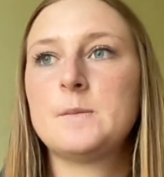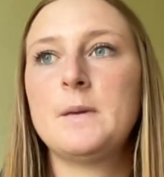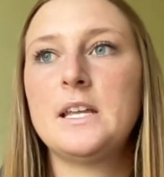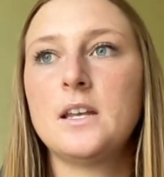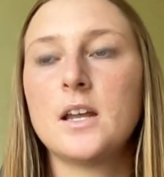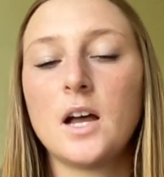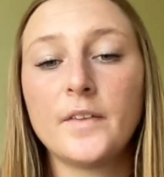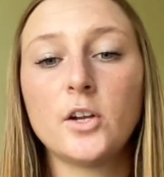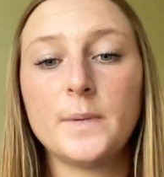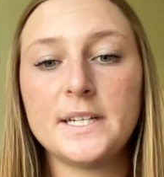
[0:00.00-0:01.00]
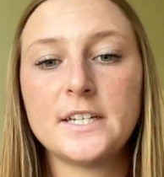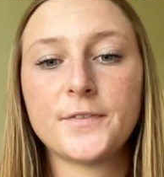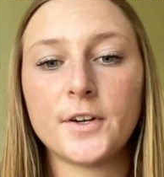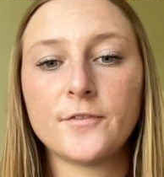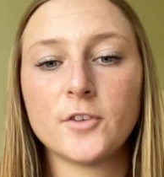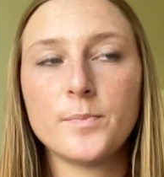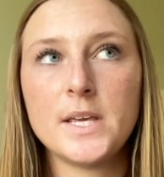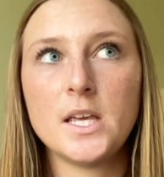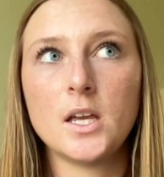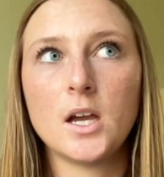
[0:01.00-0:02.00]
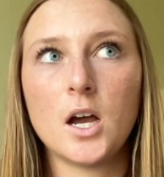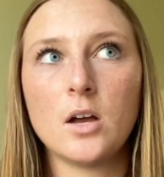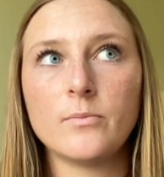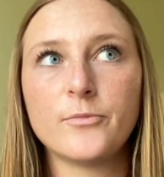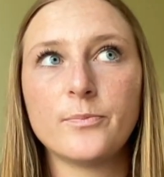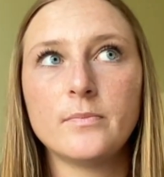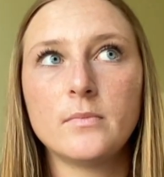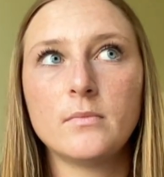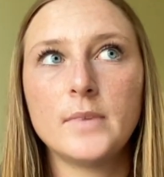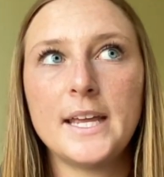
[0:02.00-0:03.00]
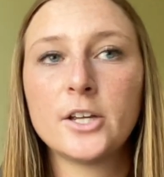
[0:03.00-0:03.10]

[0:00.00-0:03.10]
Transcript: been a little bit different for me in